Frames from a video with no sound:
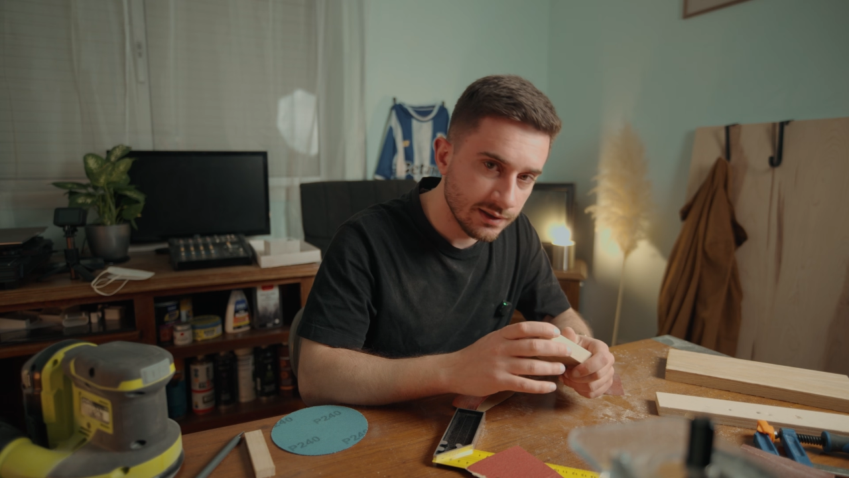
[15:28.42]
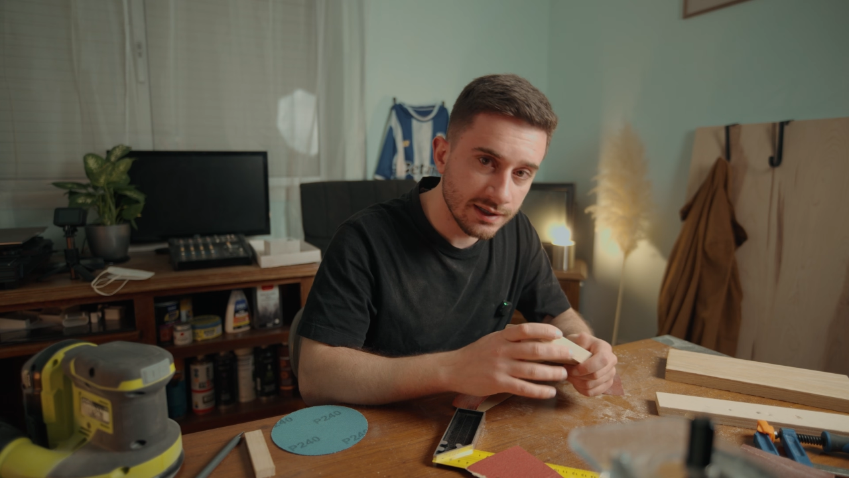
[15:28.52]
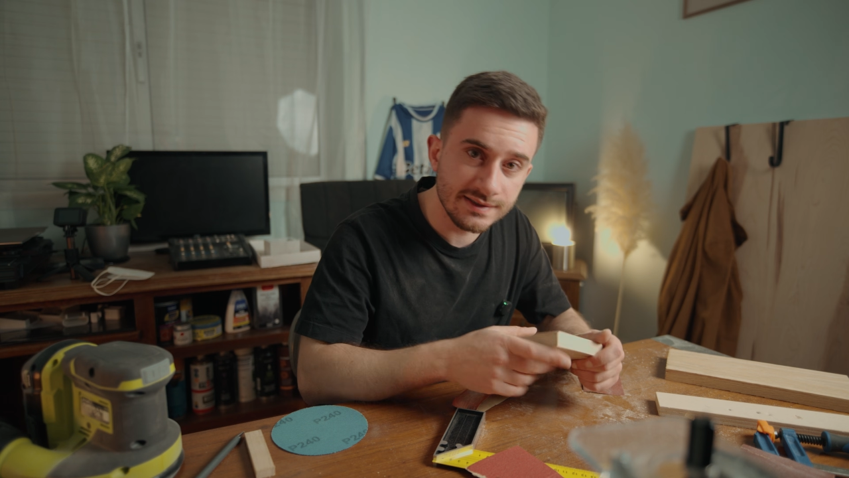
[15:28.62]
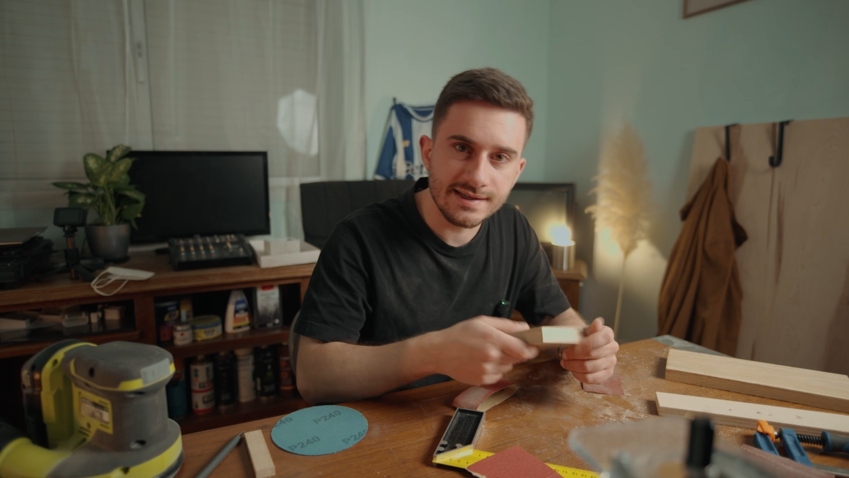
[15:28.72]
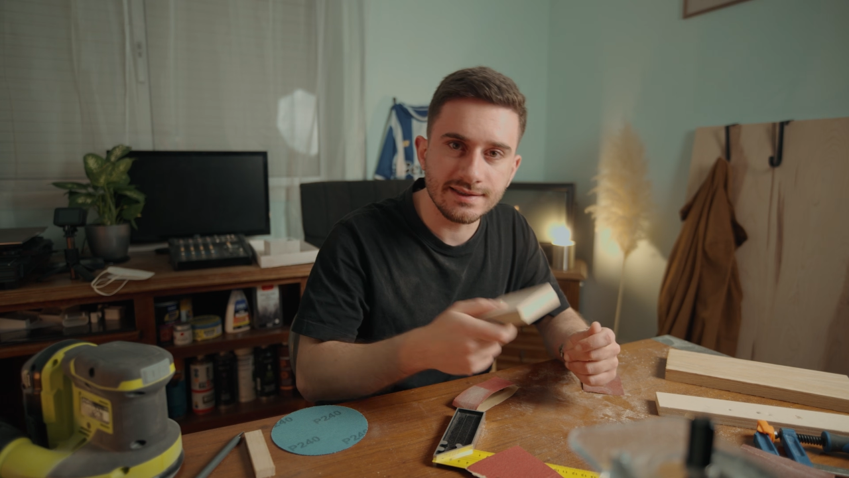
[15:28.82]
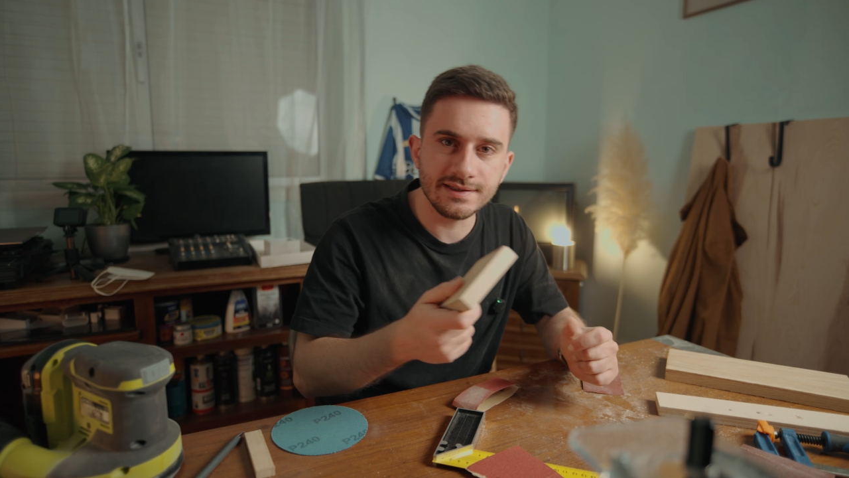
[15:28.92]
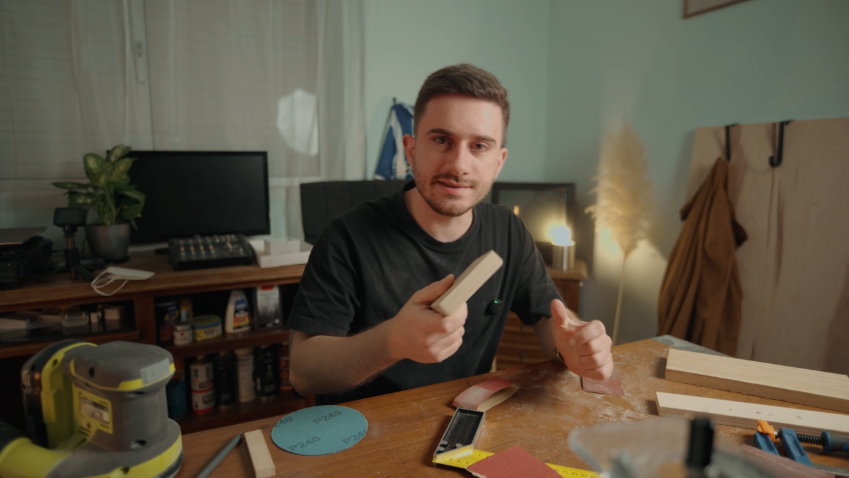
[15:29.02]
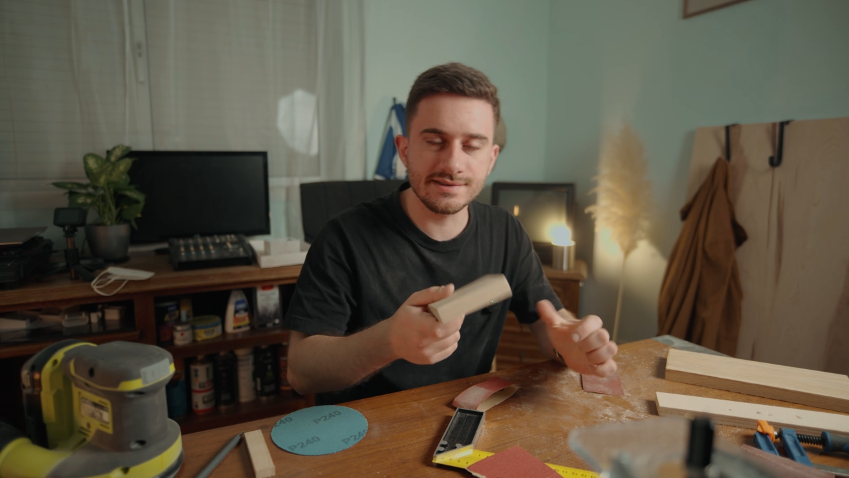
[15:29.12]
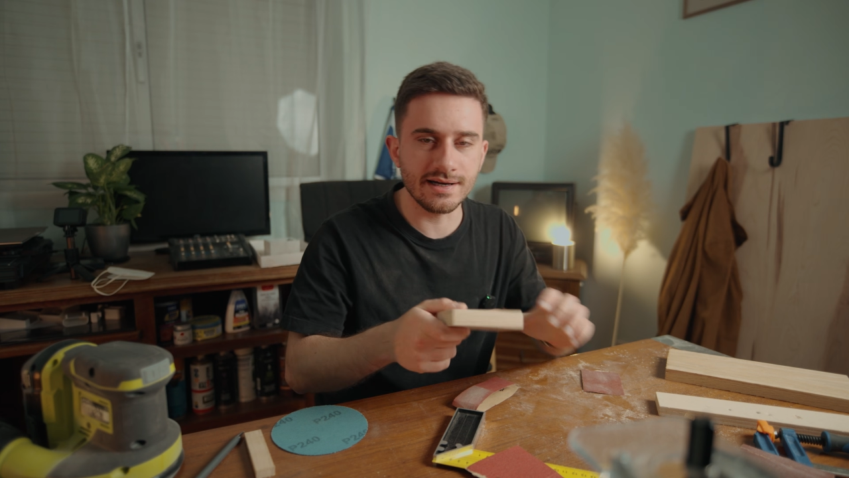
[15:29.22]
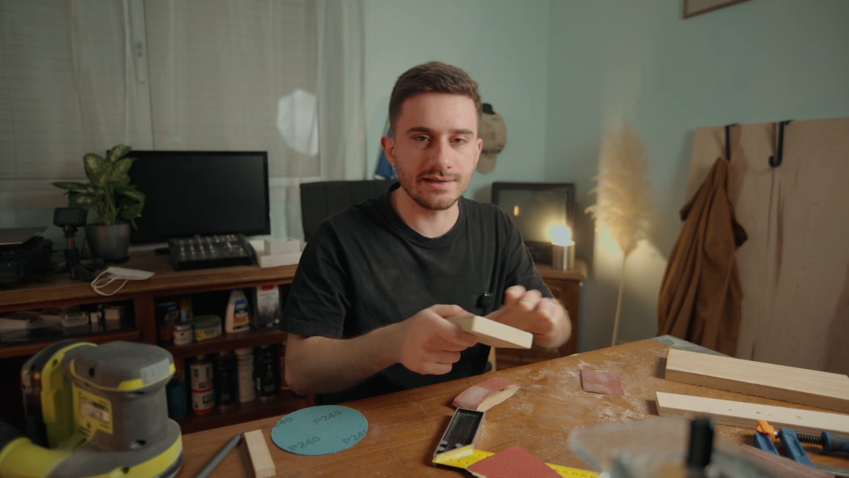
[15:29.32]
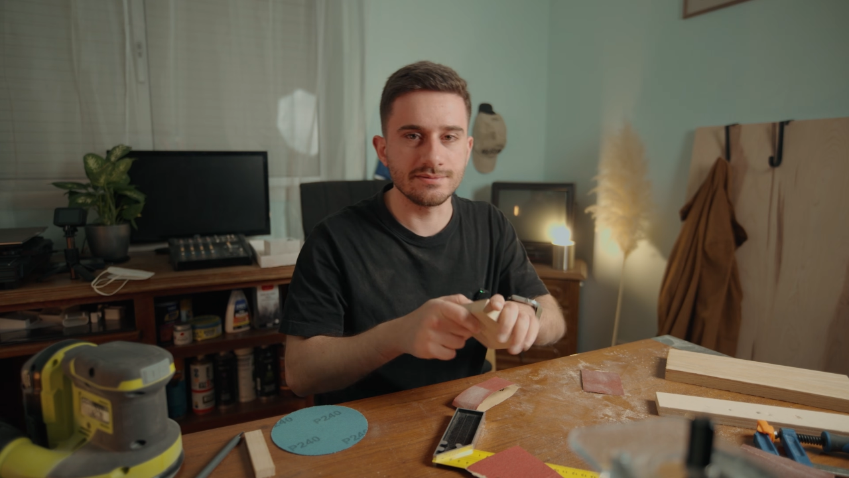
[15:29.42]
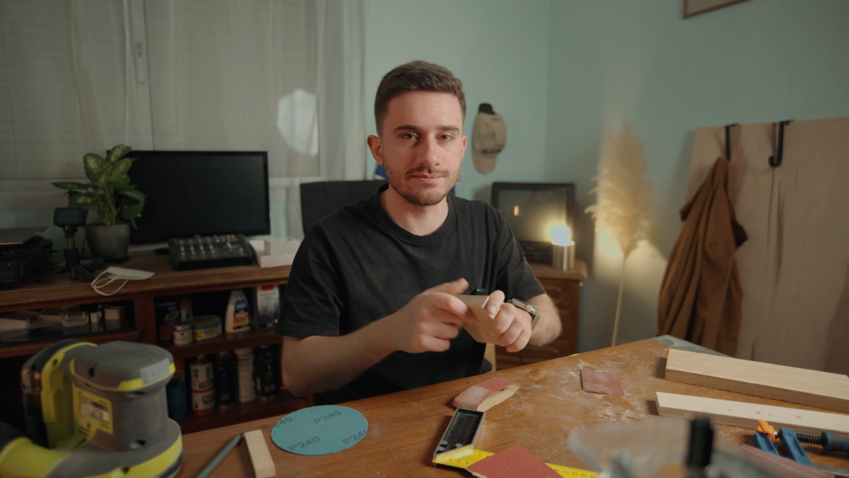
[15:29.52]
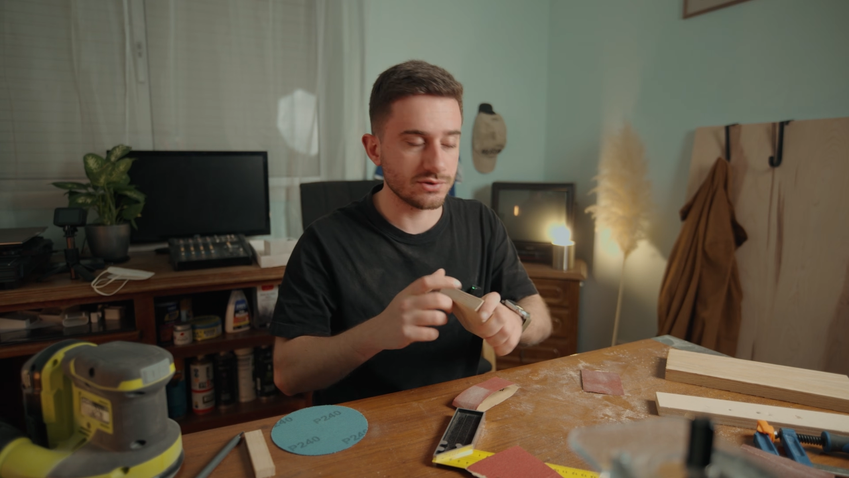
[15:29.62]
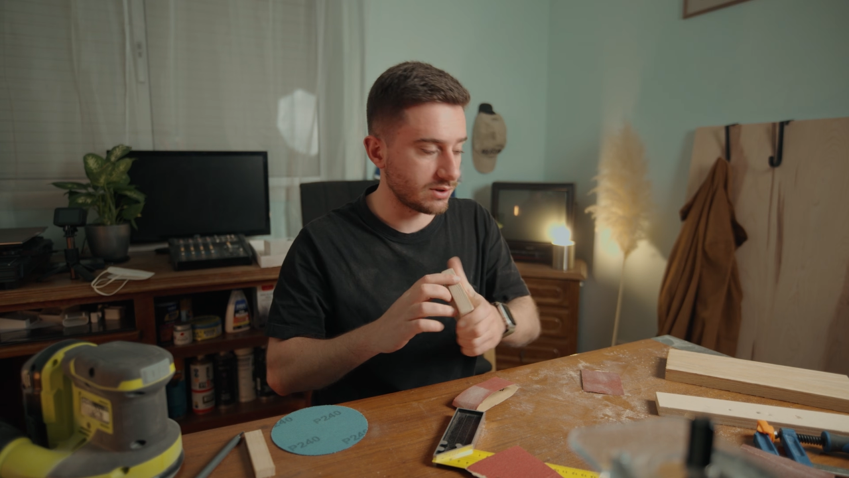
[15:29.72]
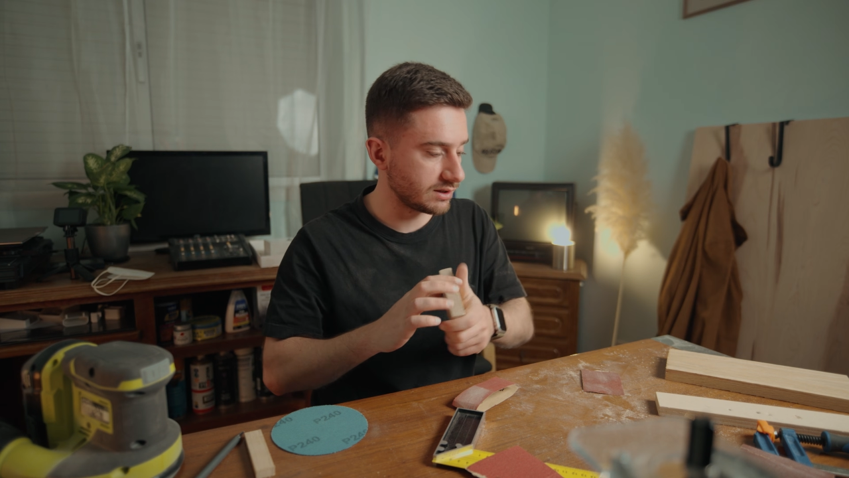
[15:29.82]
And the sanding is done,
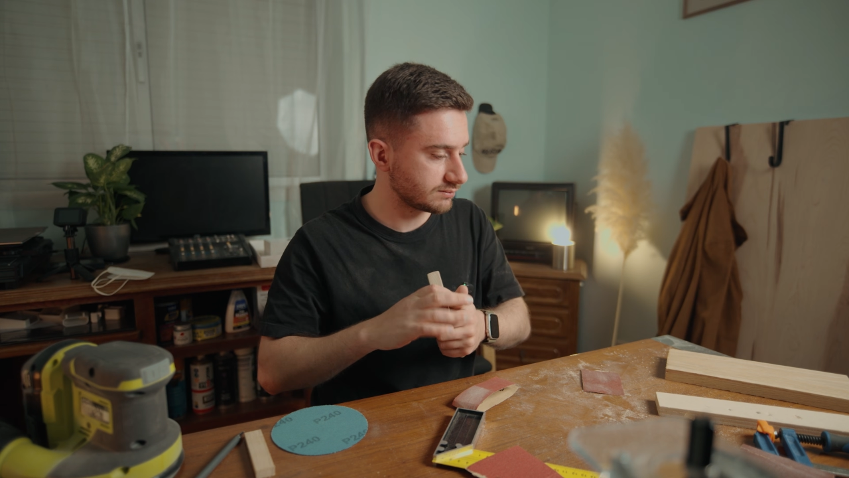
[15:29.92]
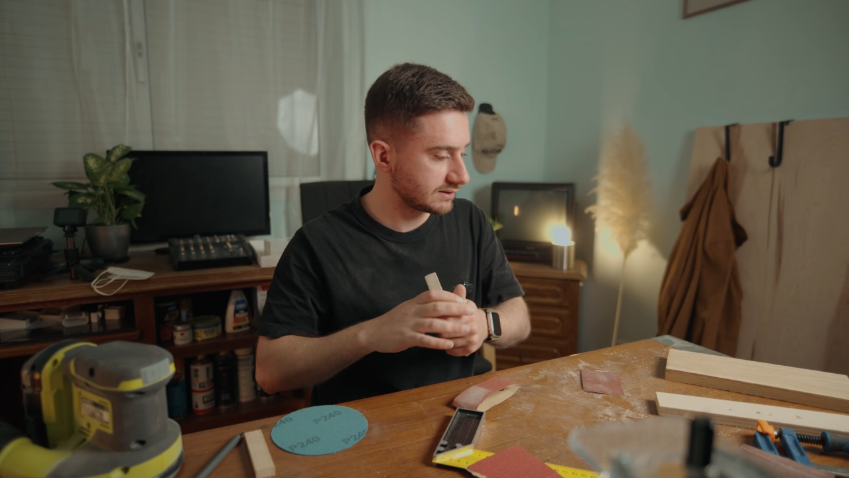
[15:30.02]
so I'll